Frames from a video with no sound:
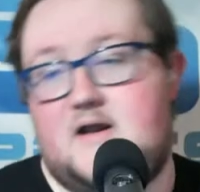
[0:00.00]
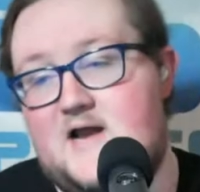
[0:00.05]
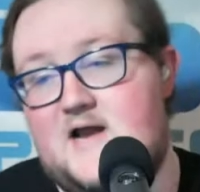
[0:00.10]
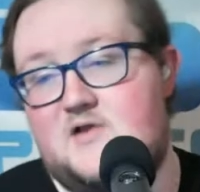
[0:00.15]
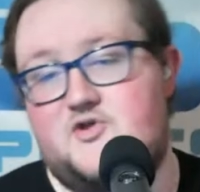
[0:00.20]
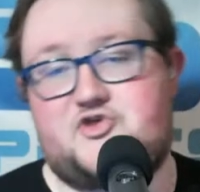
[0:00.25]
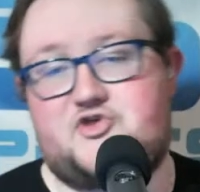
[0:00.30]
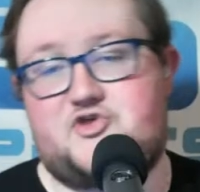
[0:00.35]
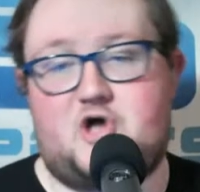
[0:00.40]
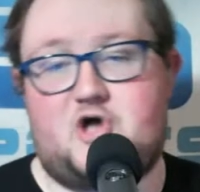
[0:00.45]

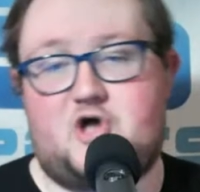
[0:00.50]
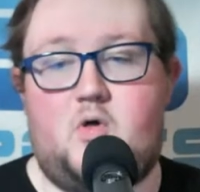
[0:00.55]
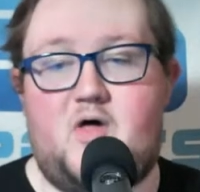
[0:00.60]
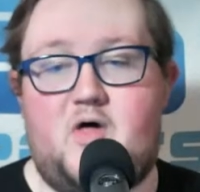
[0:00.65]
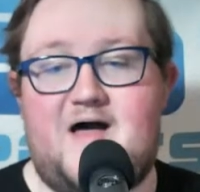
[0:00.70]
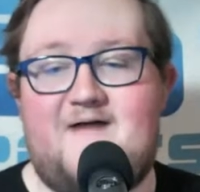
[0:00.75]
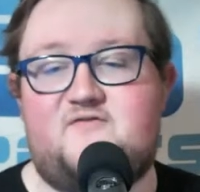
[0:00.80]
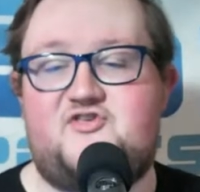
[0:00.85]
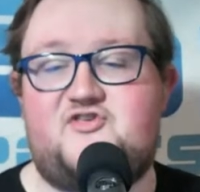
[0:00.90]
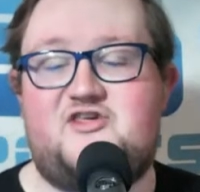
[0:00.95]
And so
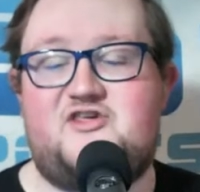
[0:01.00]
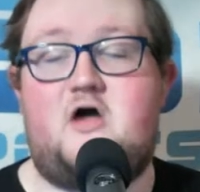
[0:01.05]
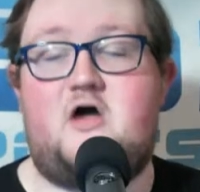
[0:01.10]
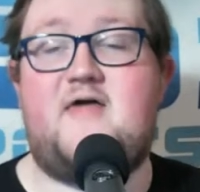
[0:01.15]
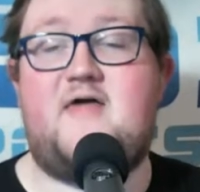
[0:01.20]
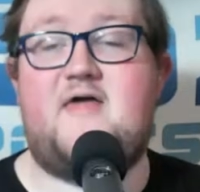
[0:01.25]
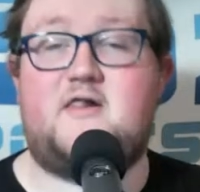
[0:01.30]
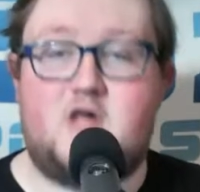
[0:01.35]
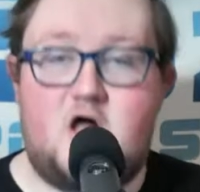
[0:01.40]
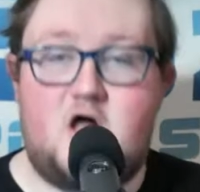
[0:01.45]
we'll have to see
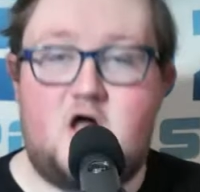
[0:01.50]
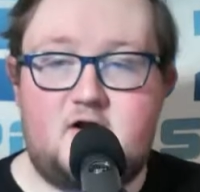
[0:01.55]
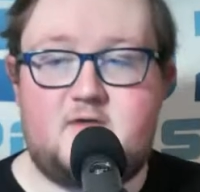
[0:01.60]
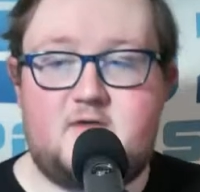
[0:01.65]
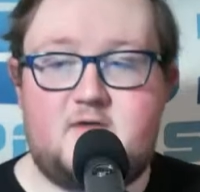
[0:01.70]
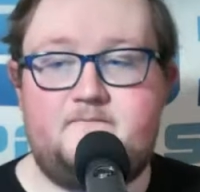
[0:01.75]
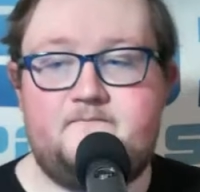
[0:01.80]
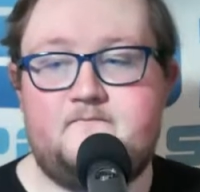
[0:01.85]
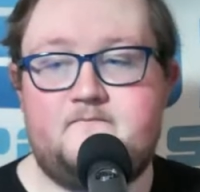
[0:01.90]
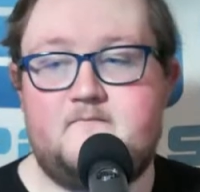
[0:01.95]
how they
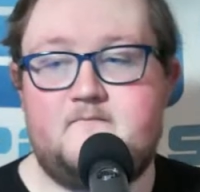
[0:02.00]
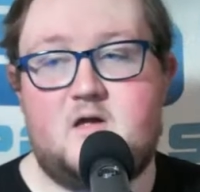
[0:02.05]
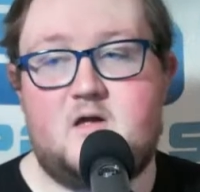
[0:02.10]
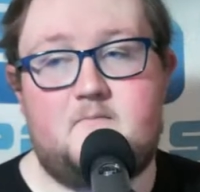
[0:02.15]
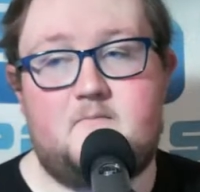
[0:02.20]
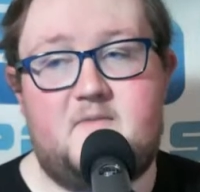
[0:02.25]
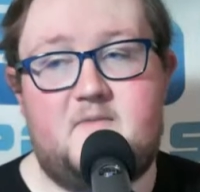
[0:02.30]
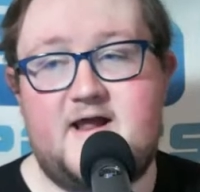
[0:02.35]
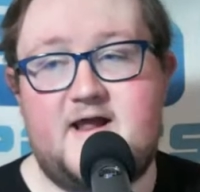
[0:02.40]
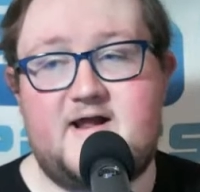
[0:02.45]
look.
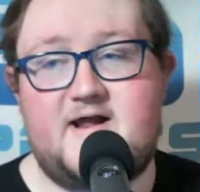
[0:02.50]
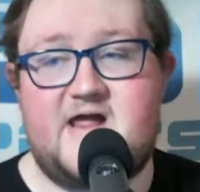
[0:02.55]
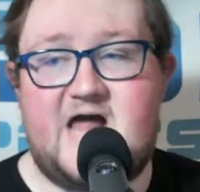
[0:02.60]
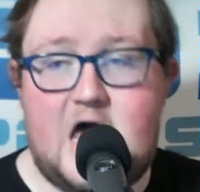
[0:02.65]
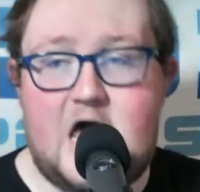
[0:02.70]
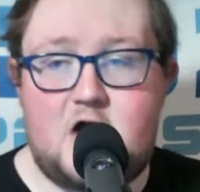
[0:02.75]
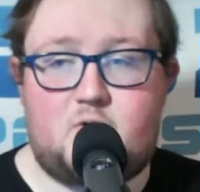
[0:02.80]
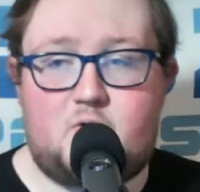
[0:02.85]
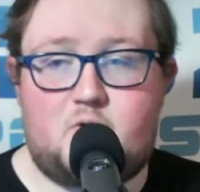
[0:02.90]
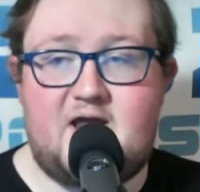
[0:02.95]
But again,
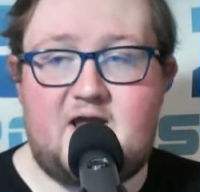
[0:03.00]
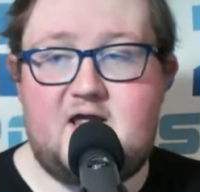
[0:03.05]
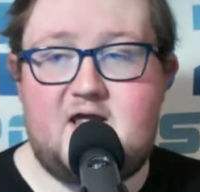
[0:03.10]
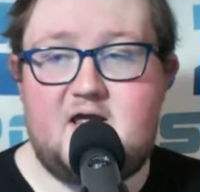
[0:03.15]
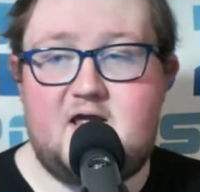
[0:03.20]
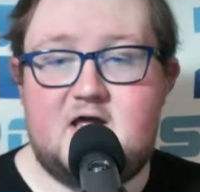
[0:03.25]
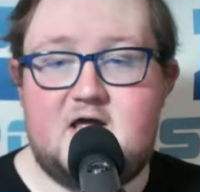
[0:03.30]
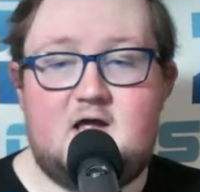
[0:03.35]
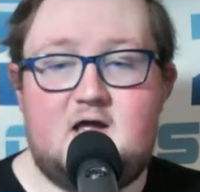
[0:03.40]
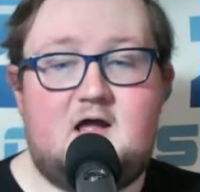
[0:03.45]

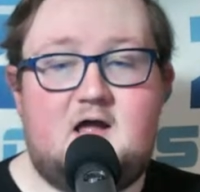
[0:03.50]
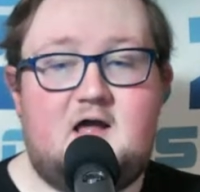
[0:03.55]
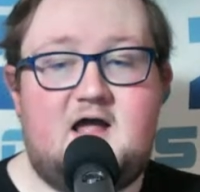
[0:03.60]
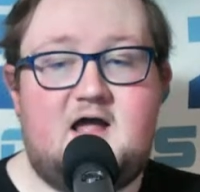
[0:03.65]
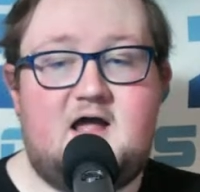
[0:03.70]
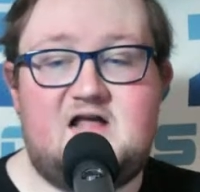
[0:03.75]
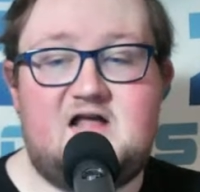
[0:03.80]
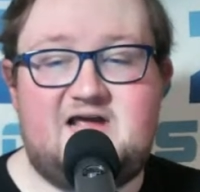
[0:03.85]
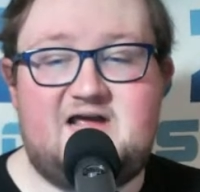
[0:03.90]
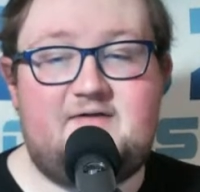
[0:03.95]
Calgary
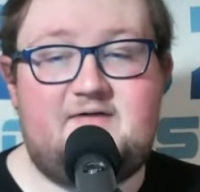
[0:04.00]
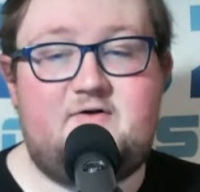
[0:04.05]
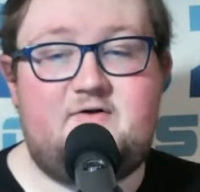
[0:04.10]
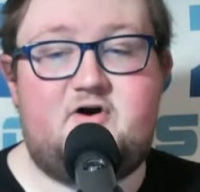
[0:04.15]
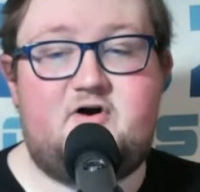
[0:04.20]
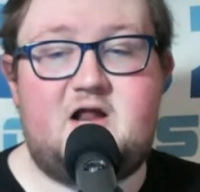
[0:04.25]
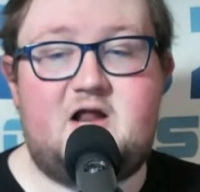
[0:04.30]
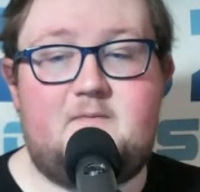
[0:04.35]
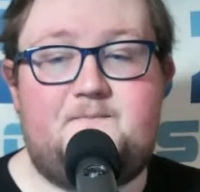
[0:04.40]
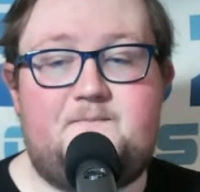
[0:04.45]
is either
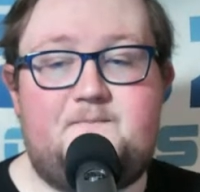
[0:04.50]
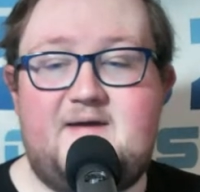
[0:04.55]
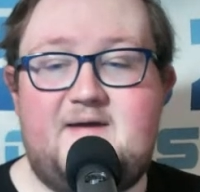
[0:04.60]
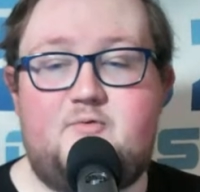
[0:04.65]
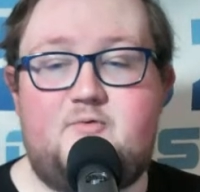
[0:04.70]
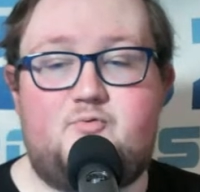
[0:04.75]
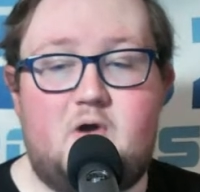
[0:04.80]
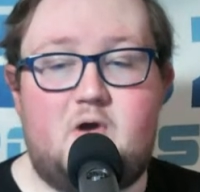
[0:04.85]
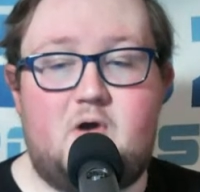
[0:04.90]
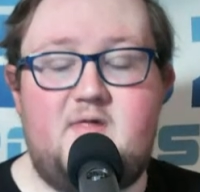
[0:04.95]
going to
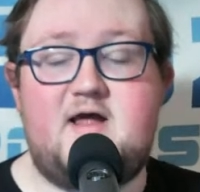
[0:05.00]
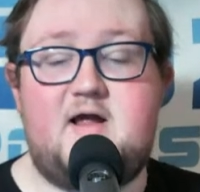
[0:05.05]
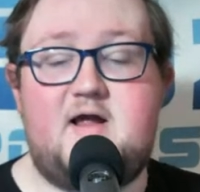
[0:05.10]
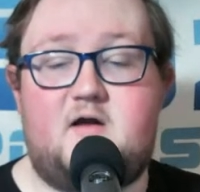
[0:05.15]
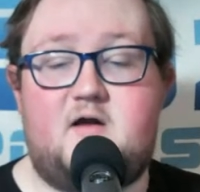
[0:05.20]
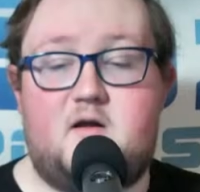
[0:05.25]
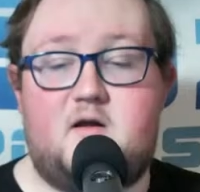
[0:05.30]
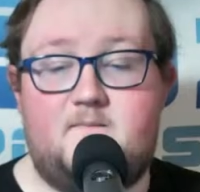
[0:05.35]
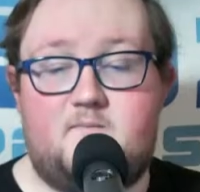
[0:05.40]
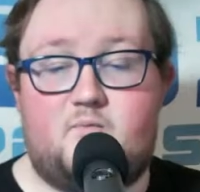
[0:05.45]
be really,
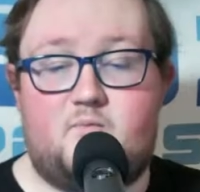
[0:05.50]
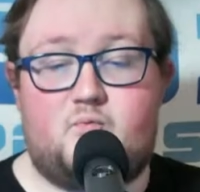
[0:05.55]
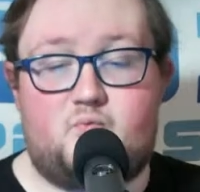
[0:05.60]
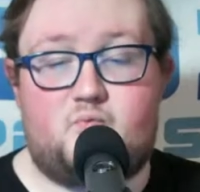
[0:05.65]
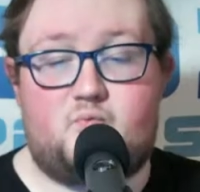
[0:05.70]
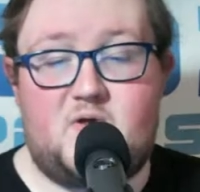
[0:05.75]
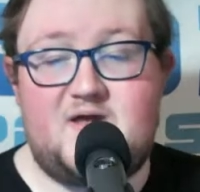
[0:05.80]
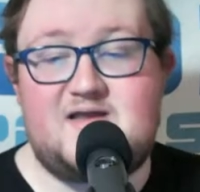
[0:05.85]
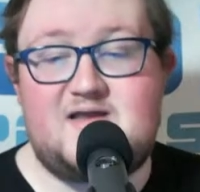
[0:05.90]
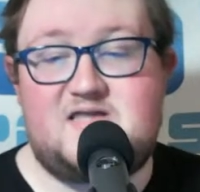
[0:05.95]

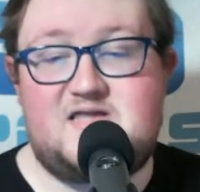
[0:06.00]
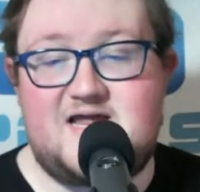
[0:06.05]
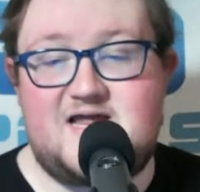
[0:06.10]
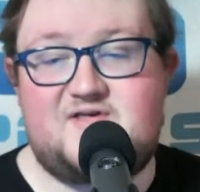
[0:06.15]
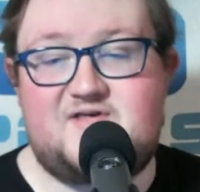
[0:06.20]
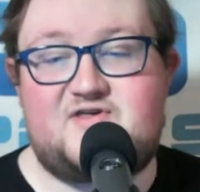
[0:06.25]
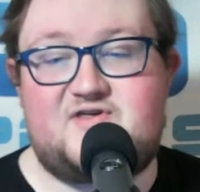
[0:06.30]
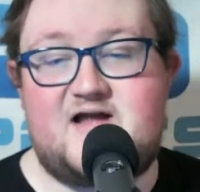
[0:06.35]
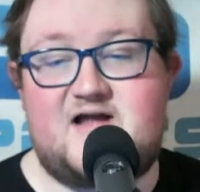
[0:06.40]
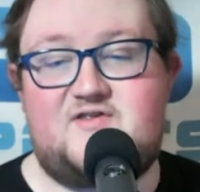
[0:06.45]
really
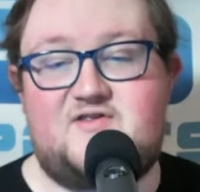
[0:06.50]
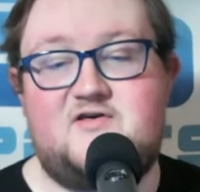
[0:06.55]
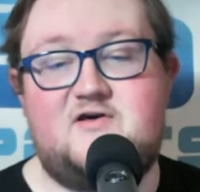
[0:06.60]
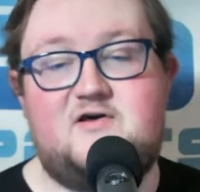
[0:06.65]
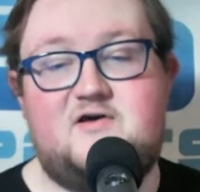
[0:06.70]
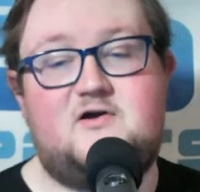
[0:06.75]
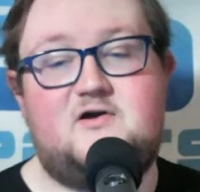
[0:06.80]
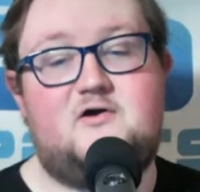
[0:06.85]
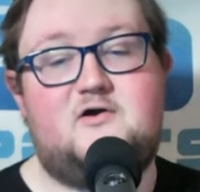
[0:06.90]
decent